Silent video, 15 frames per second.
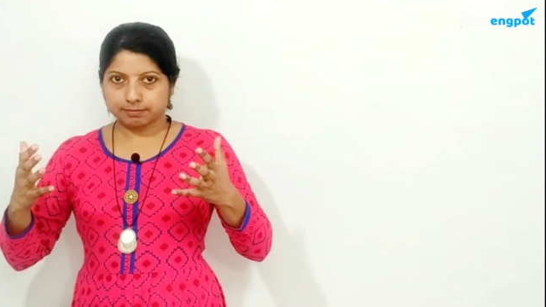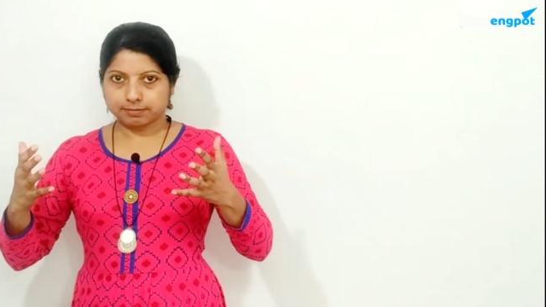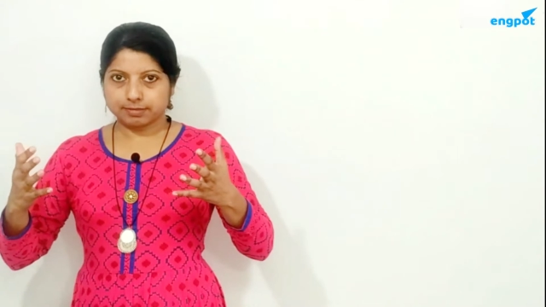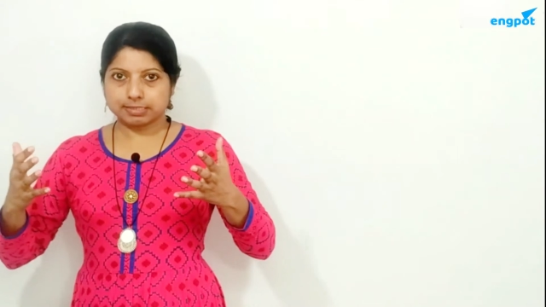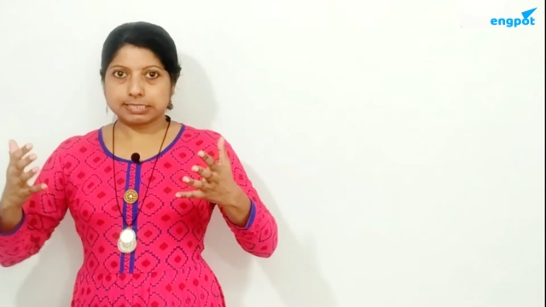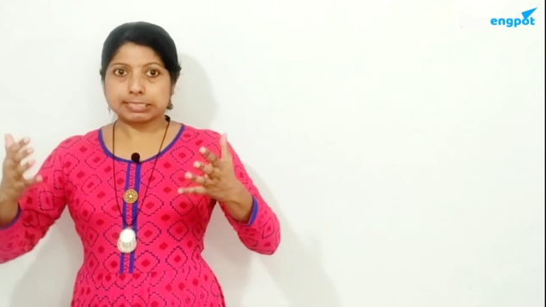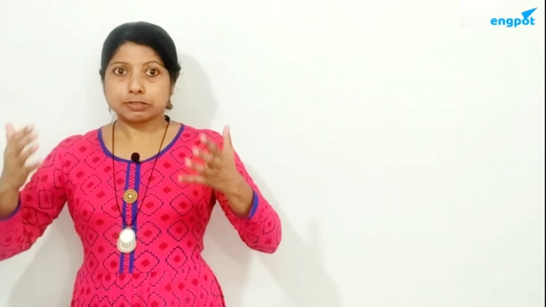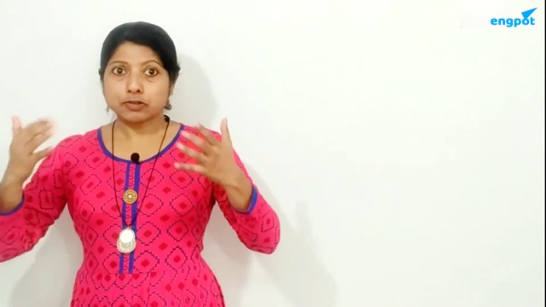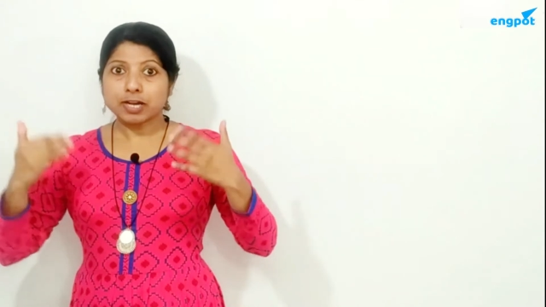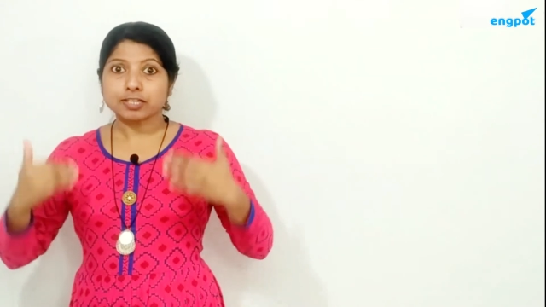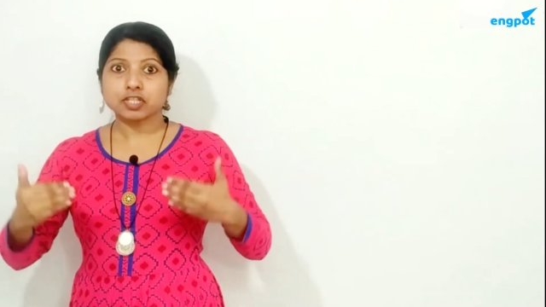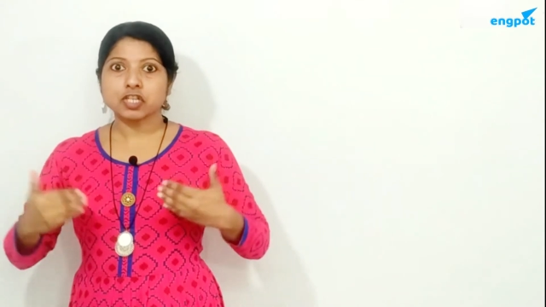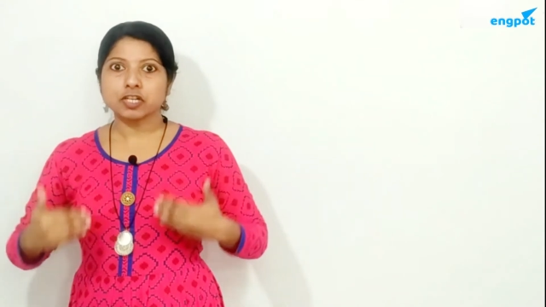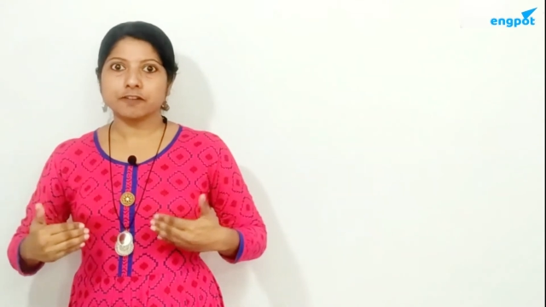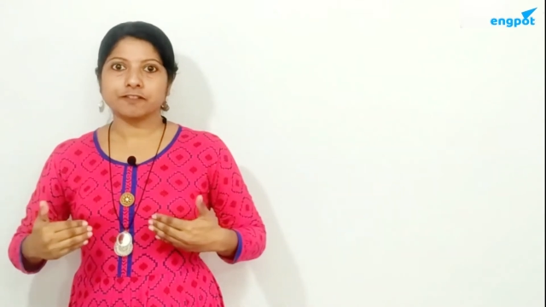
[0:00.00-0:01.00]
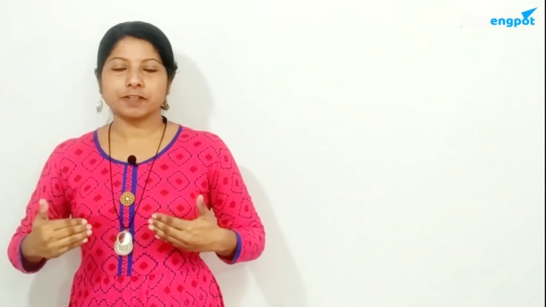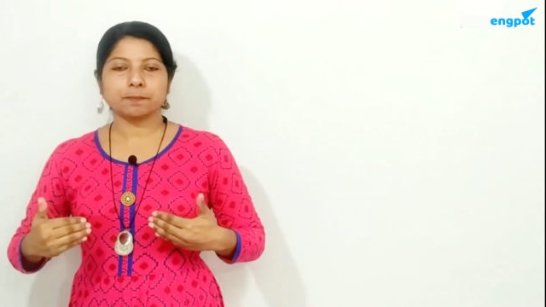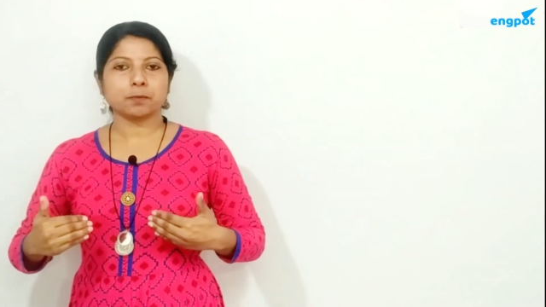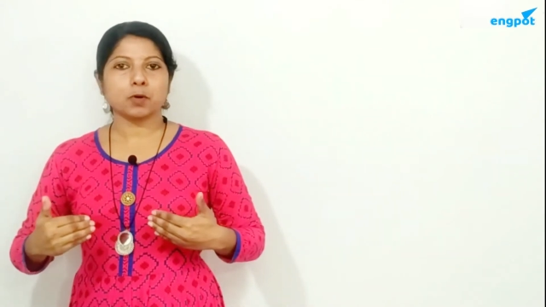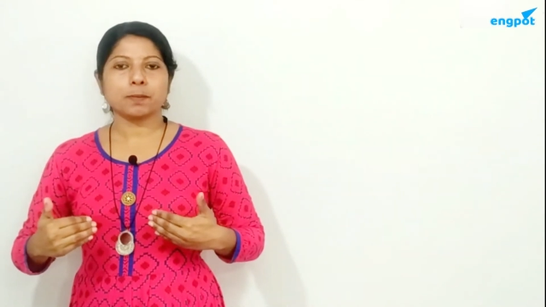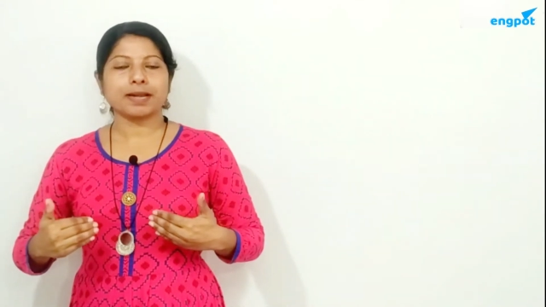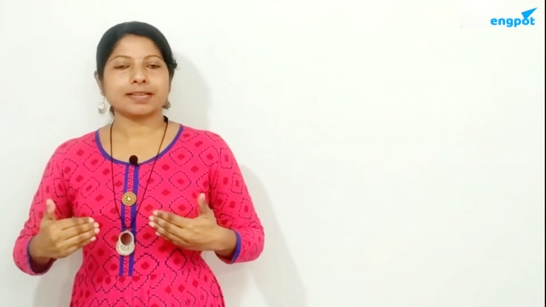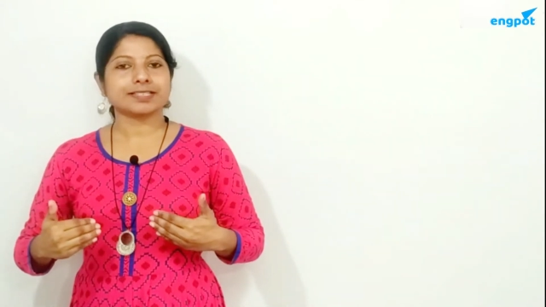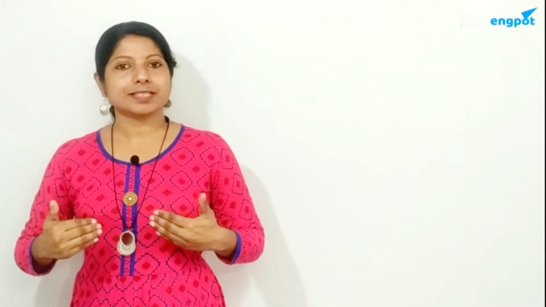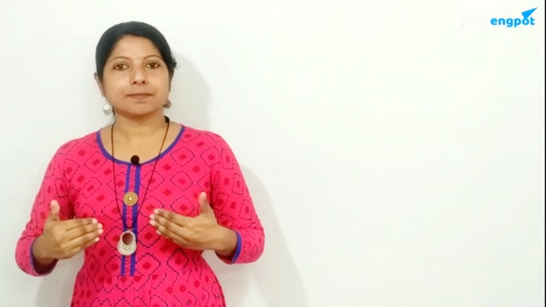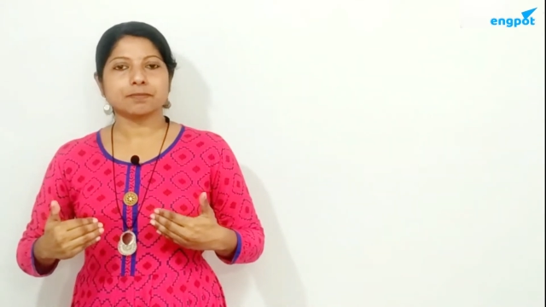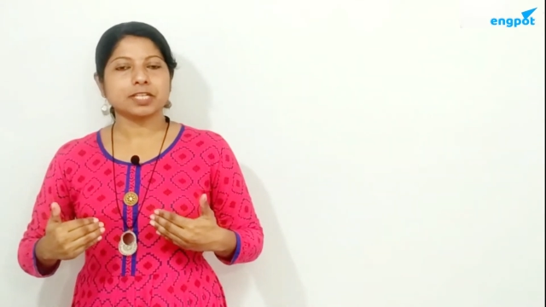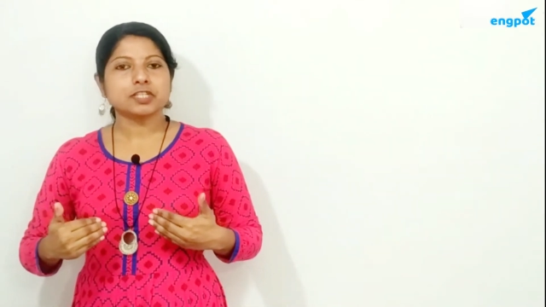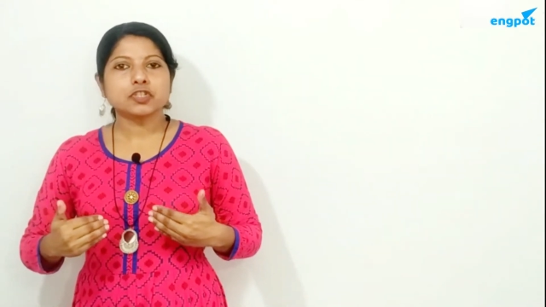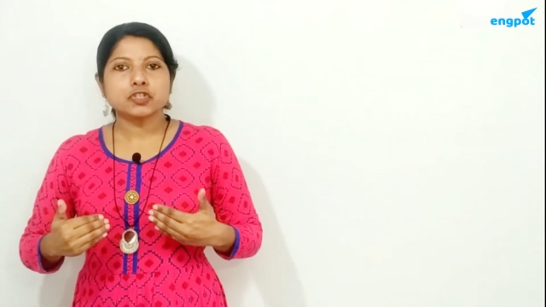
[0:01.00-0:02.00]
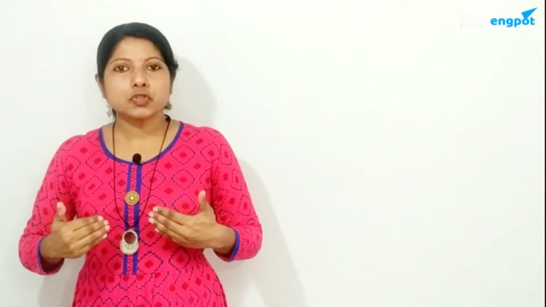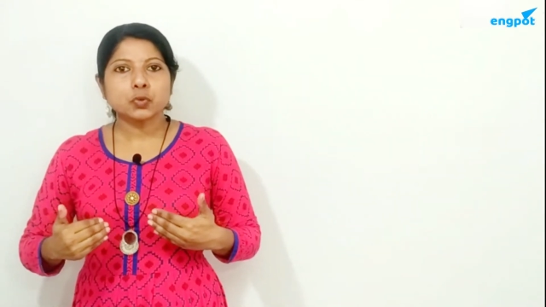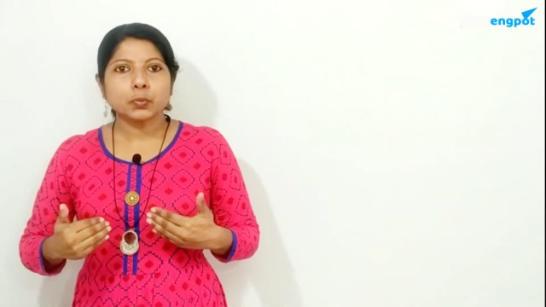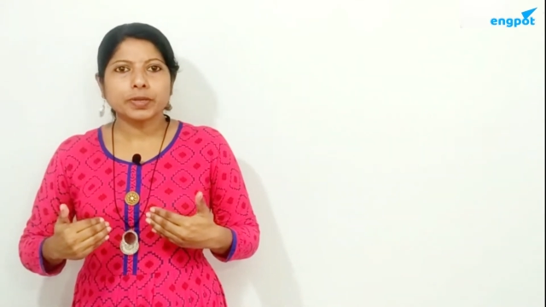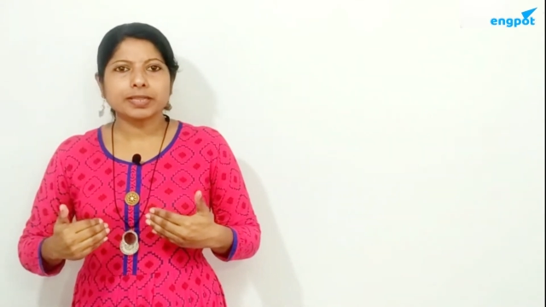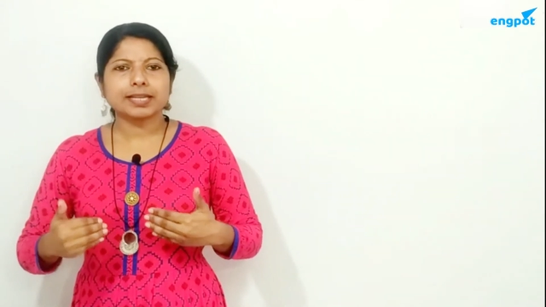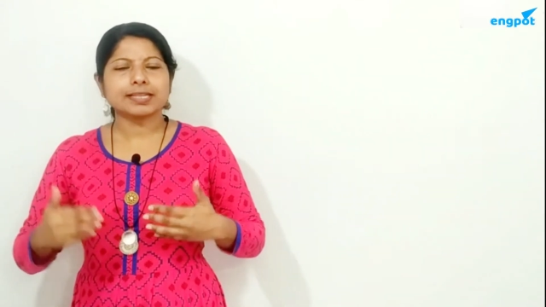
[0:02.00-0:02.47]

structure of the poem has something to do with that,